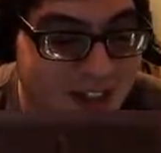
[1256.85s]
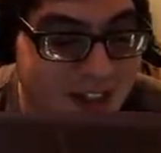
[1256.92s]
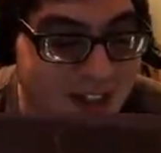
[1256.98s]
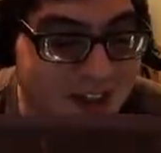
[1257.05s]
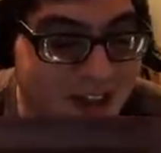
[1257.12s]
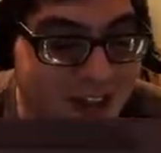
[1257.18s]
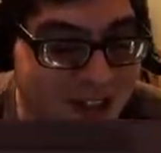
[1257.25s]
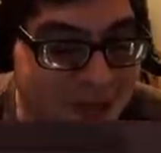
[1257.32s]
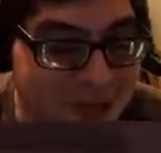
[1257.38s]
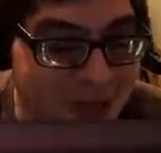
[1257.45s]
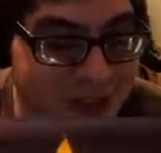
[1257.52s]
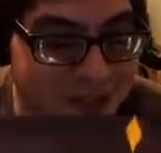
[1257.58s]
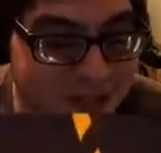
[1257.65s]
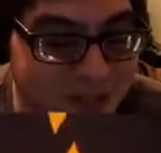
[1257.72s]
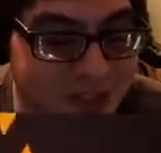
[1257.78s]
and their
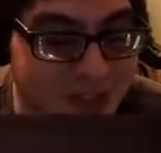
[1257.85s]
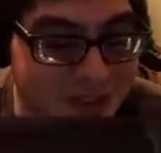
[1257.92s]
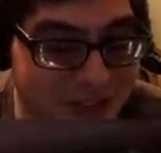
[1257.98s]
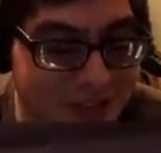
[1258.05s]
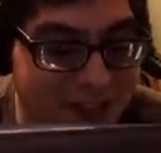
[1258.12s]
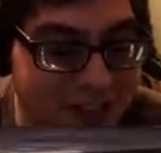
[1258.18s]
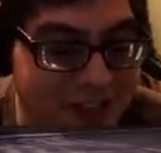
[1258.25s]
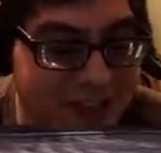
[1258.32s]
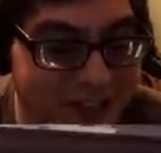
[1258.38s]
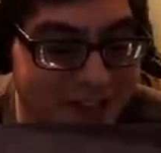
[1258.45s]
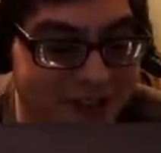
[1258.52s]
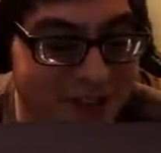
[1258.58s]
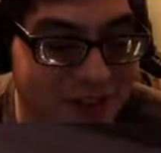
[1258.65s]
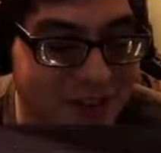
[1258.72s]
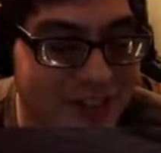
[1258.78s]
Xbox Originals lasted
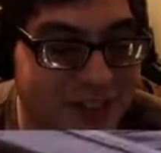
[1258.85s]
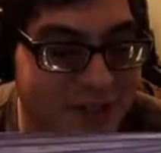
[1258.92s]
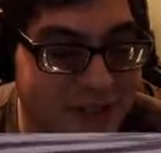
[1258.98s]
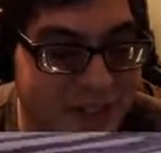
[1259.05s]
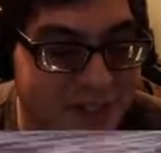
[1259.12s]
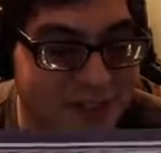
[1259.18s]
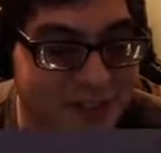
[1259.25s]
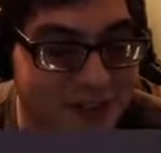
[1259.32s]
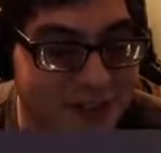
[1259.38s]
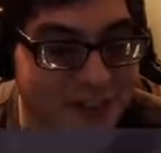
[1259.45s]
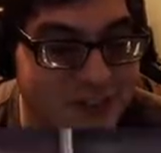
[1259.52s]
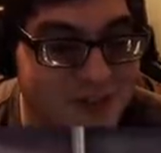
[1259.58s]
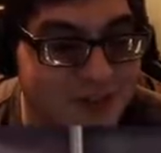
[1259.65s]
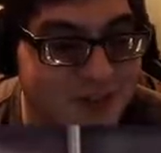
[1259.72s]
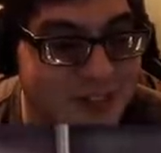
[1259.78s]
as long as the PS2
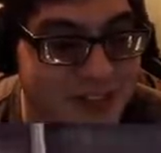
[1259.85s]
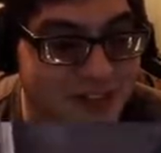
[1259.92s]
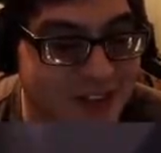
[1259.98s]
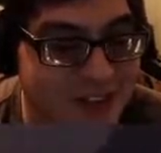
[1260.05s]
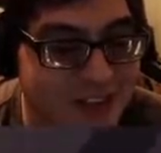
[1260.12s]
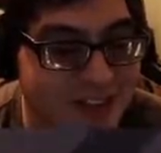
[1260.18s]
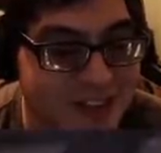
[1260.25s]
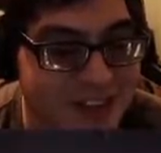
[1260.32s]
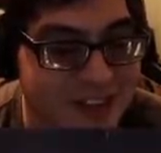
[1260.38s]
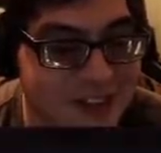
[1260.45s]
did for me, so I was like,